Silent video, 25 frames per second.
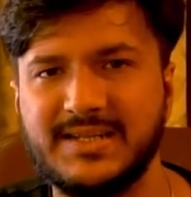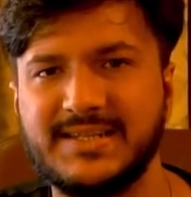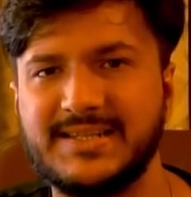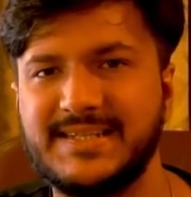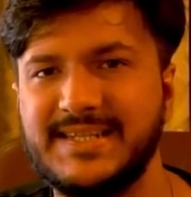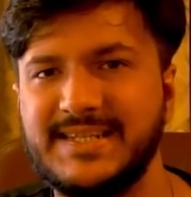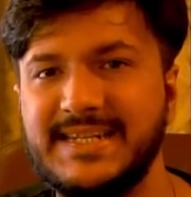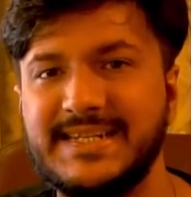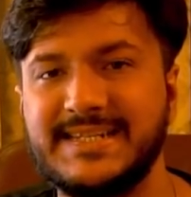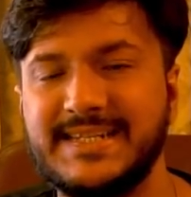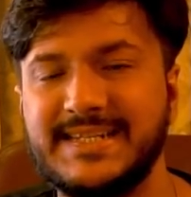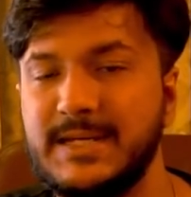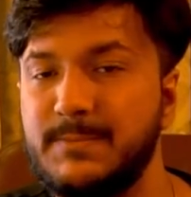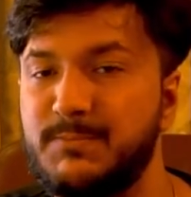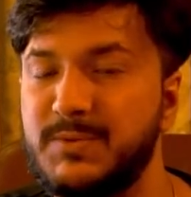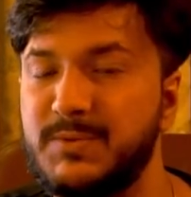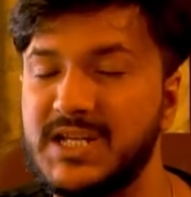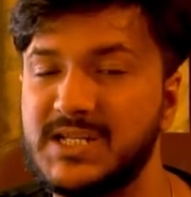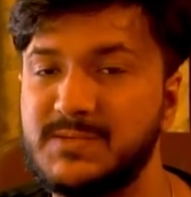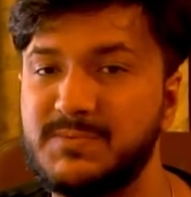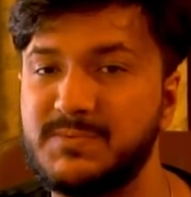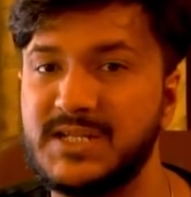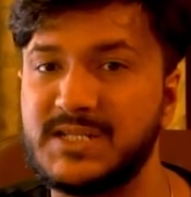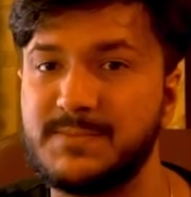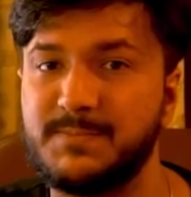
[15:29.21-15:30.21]
C, C++,
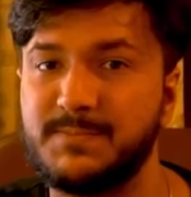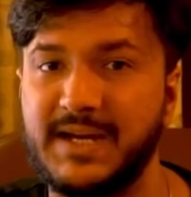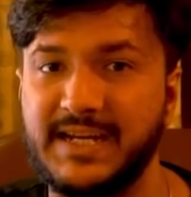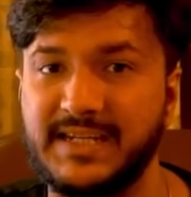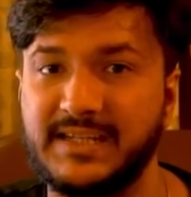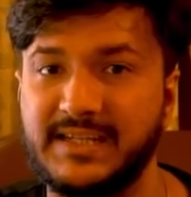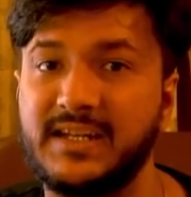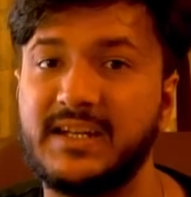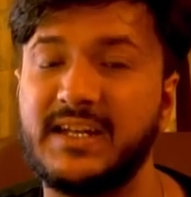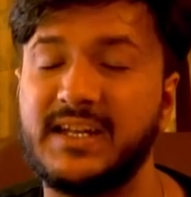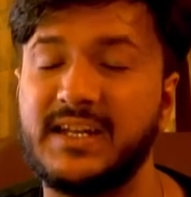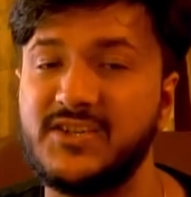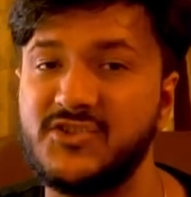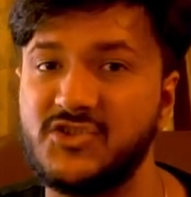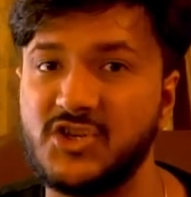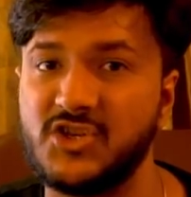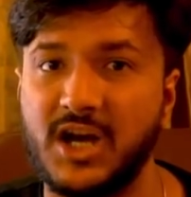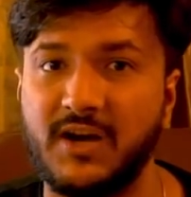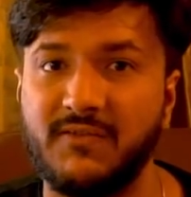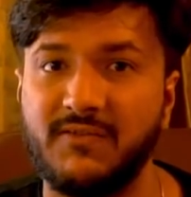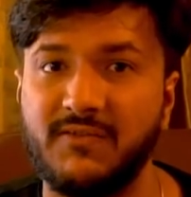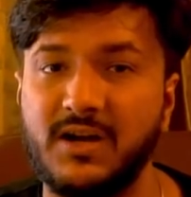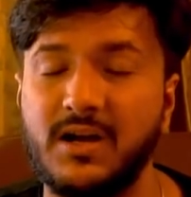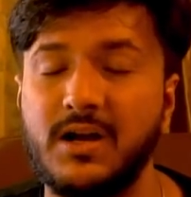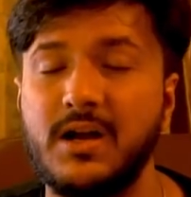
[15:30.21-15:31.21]
Python and
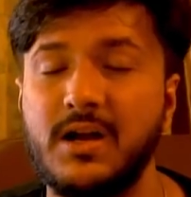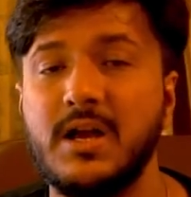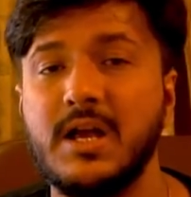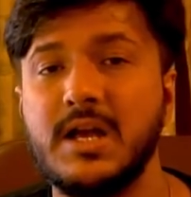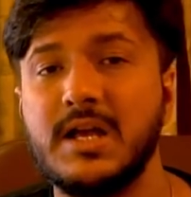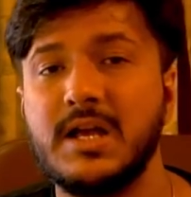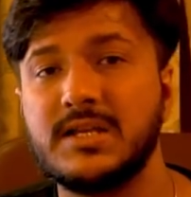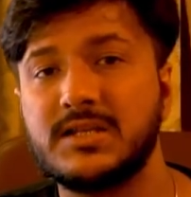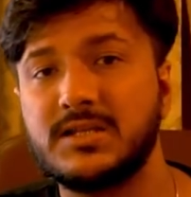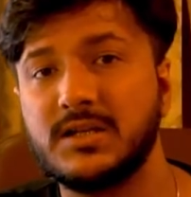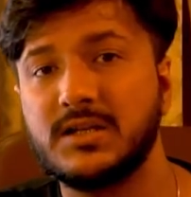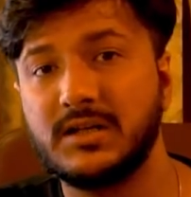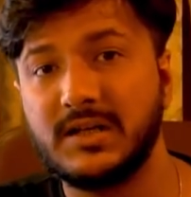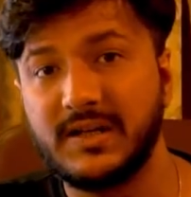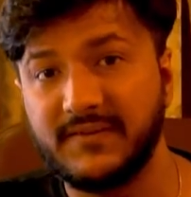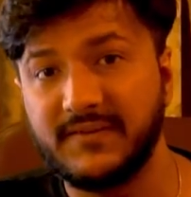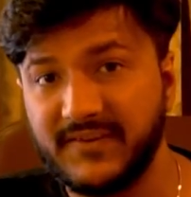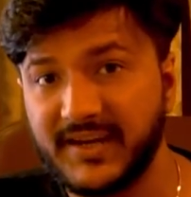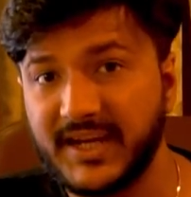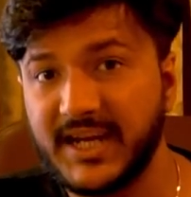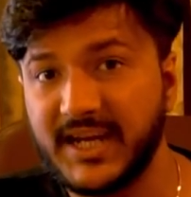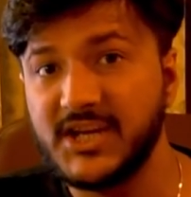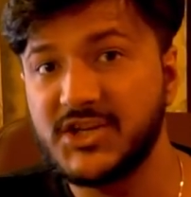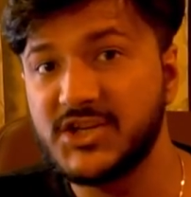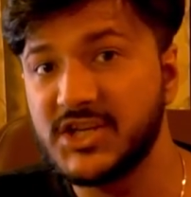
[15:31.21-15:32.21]
Java
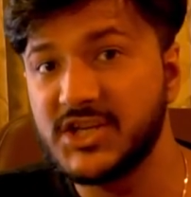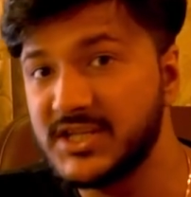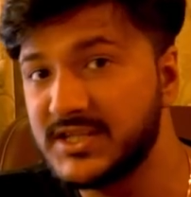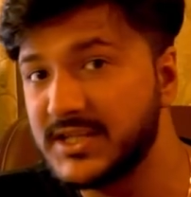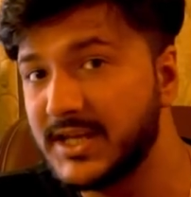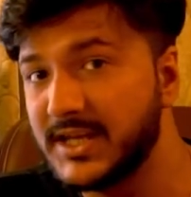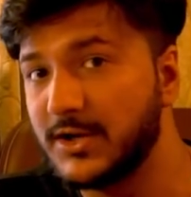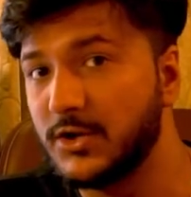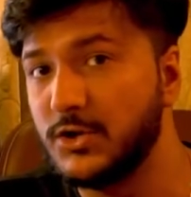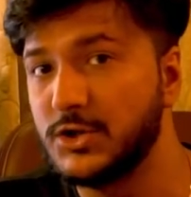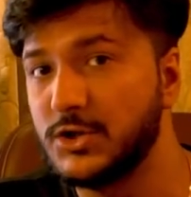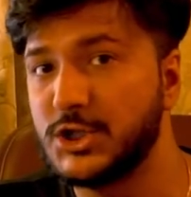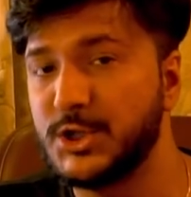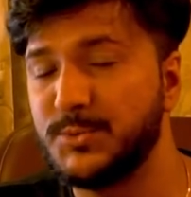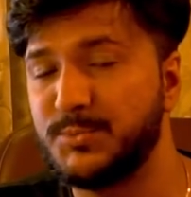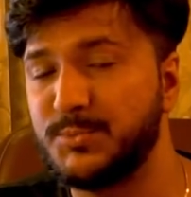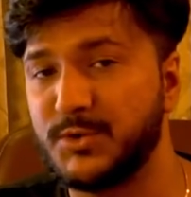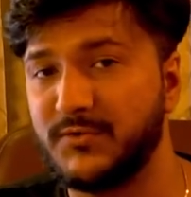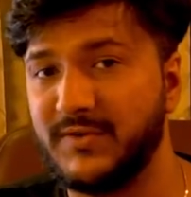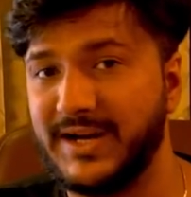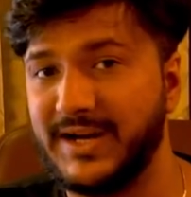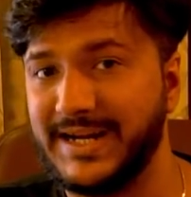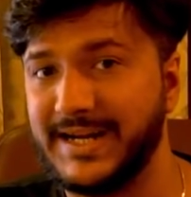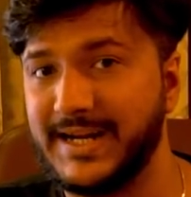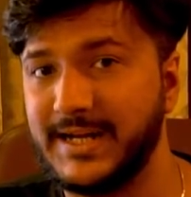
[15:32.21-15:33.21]
certifications are also
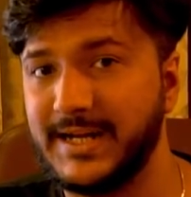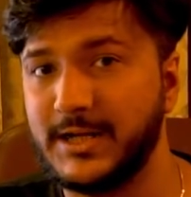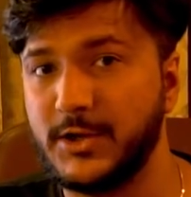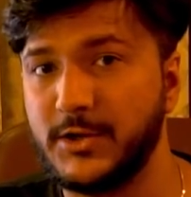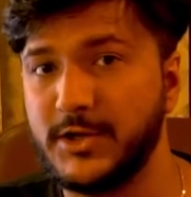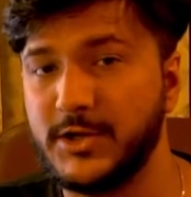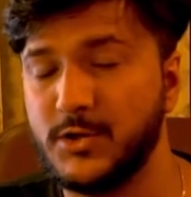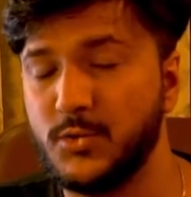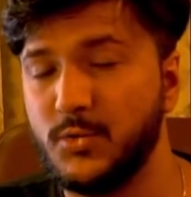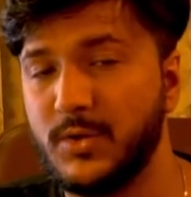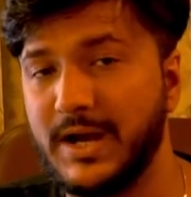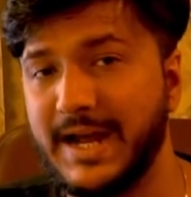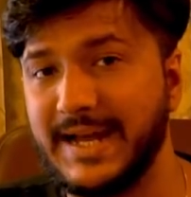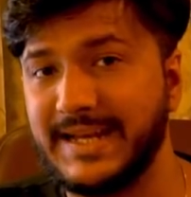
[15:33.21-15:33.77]
provided to you.